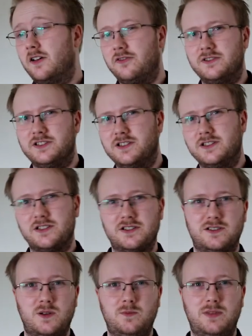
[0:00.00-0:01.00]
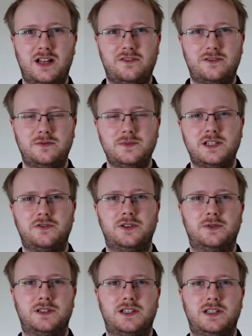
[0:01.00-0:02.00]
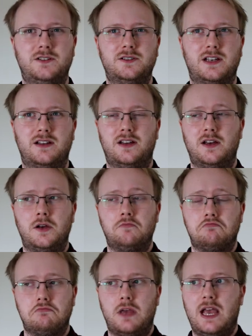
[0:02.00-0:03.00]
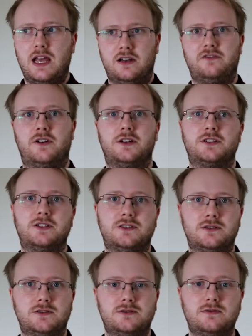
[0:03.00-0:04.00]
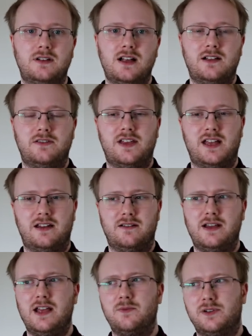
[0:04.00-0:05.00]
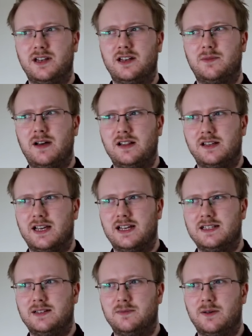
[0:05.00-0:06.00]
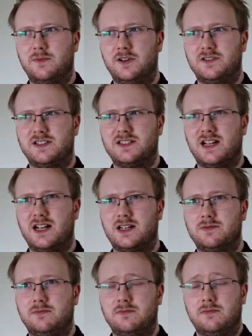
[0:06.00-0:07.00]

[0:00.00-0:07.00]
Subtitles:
For instance, on some platforms, if you were to use it in a function call, then it would end up allocating memory on the stack